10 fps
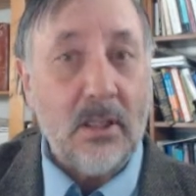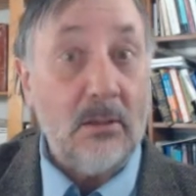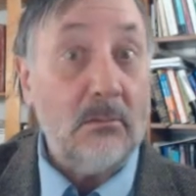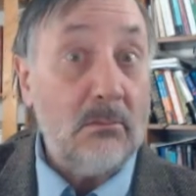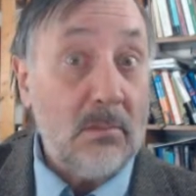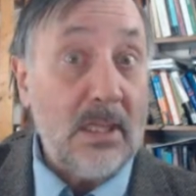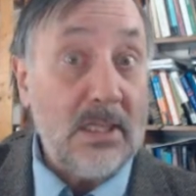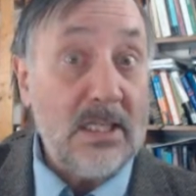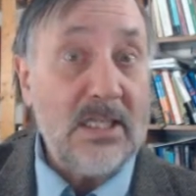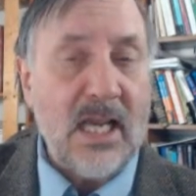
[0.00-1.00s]
And in
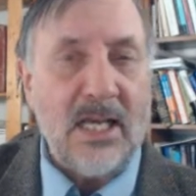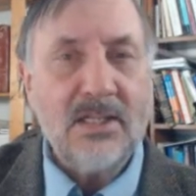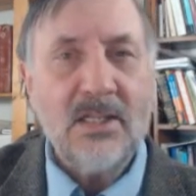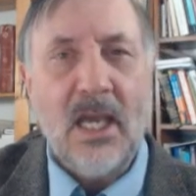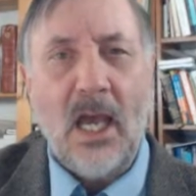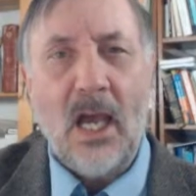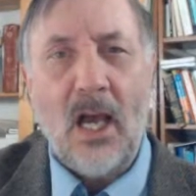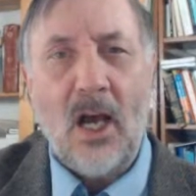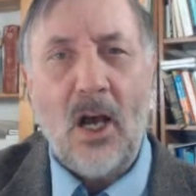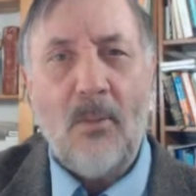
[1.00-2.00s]
this case,
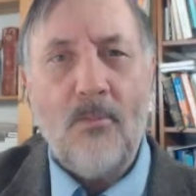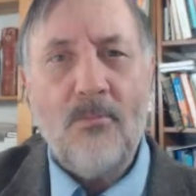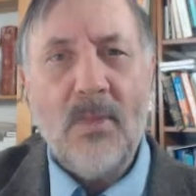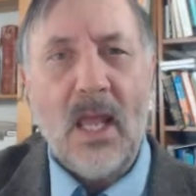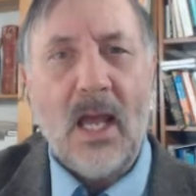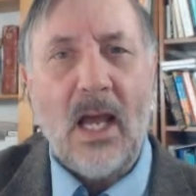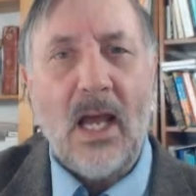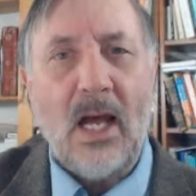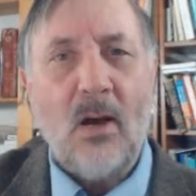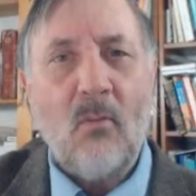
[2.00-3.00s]

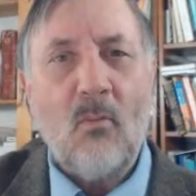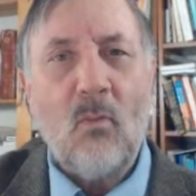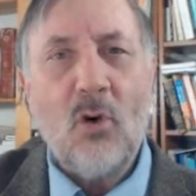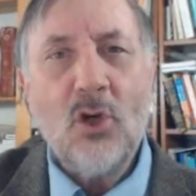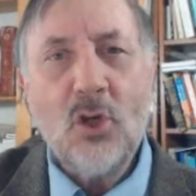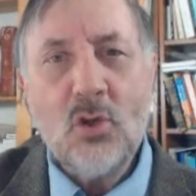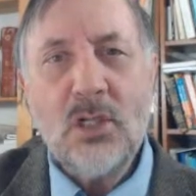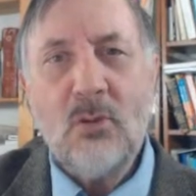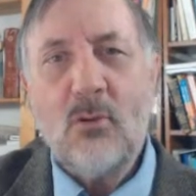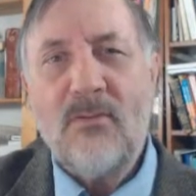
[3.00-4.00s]
we're
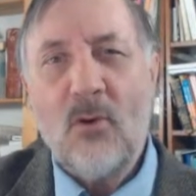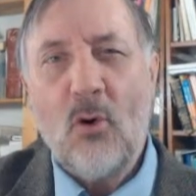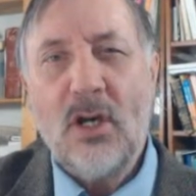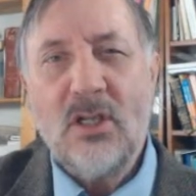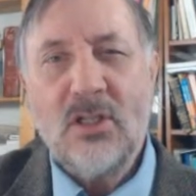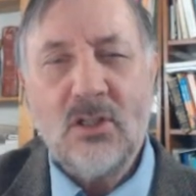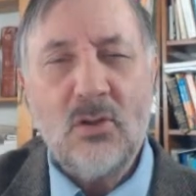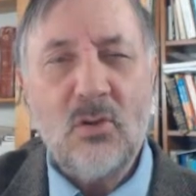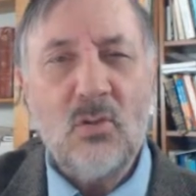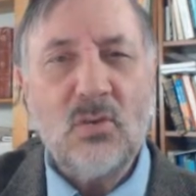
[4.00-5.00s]
usually referring
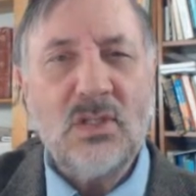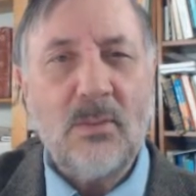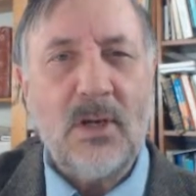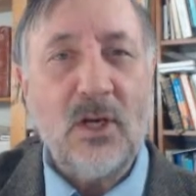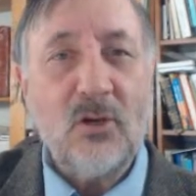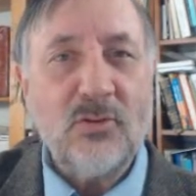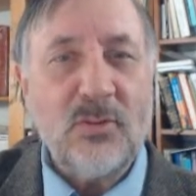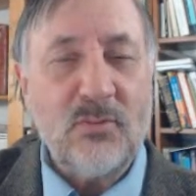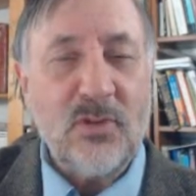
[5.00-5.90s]
to somebody who's